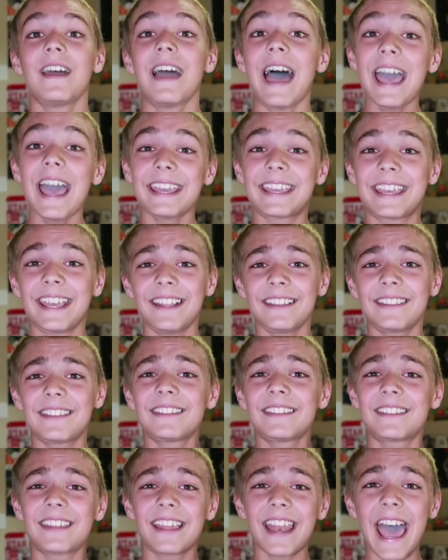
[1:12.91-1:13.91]
Hey
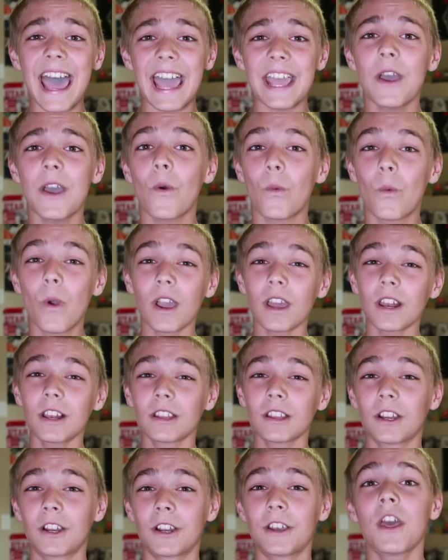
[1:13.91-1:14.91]
kids, today we're
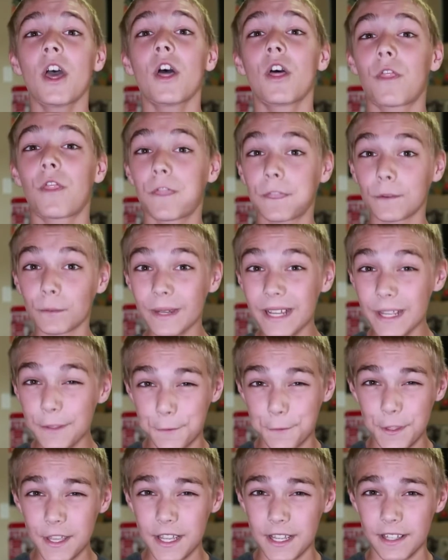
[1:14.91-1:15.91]
going to learn three
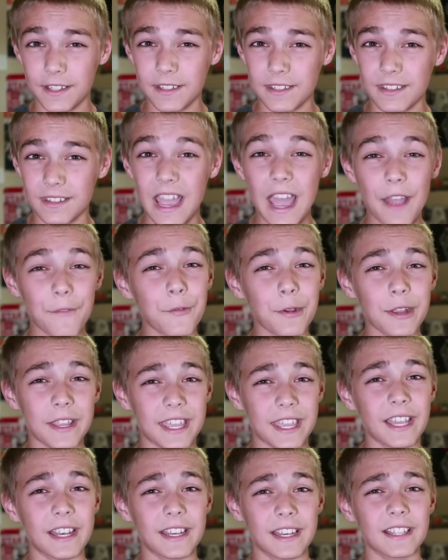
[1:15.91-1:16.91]
things every
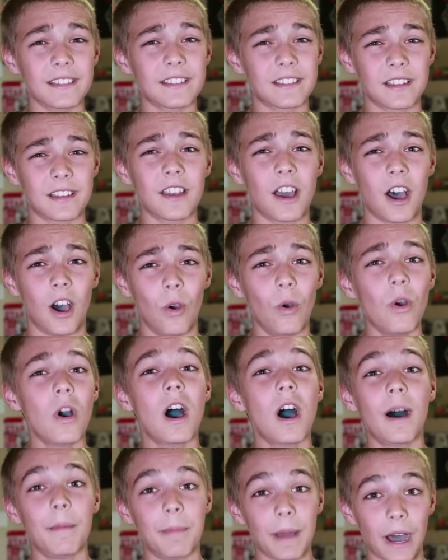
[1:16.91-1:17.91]
kid needs to know
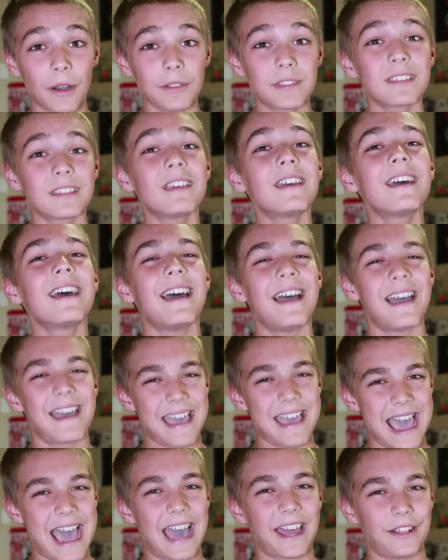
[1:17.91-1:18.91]
about
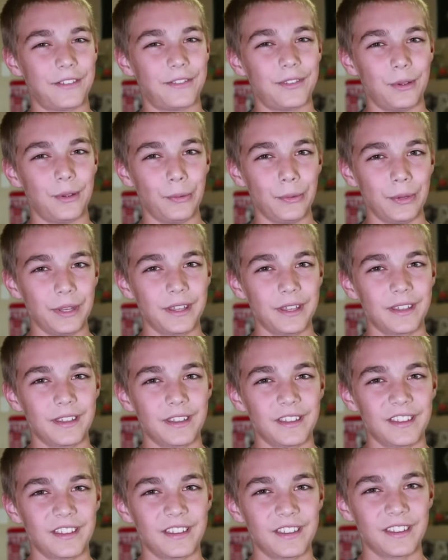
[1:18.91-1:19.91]
attitude.
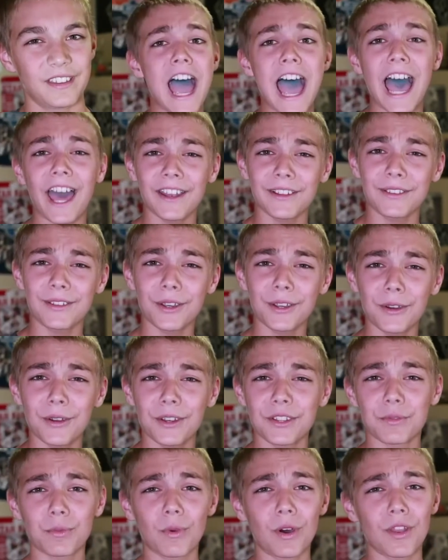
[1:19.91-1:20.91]

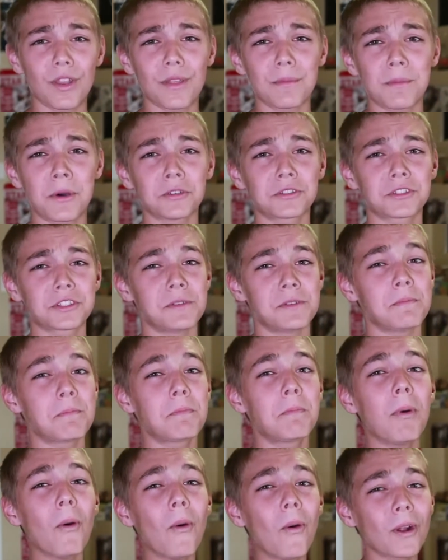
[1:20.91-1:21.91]
Attitude is one of the most
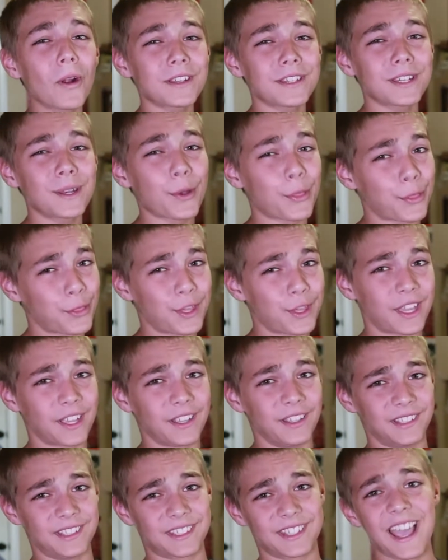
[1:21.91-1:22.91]
important
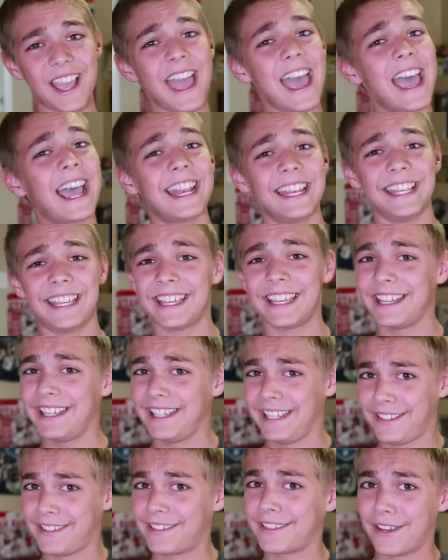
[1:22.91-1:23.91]
things any kid
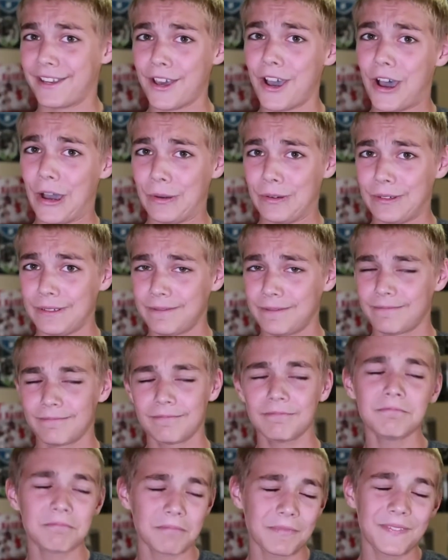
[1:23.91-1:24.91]
needs to know.
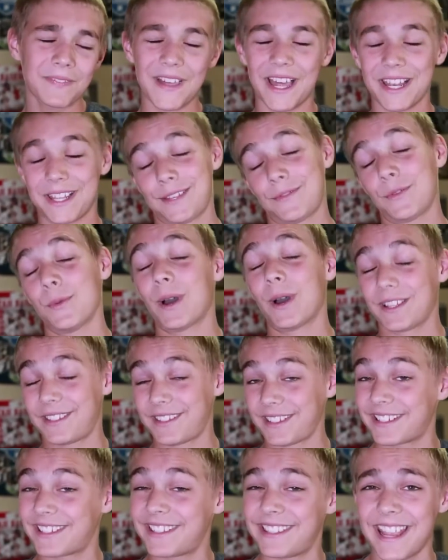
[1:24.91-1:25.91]
That is, if you want to
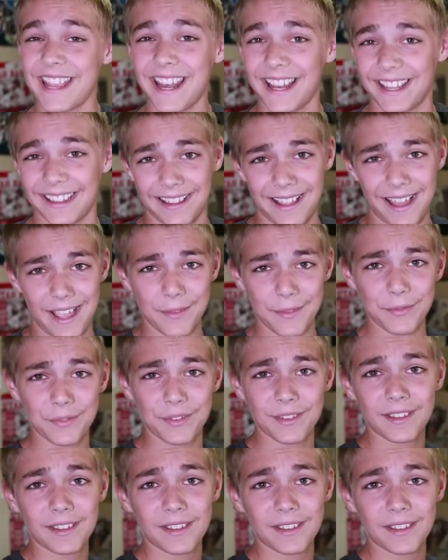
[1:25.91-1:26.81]
succeed in life.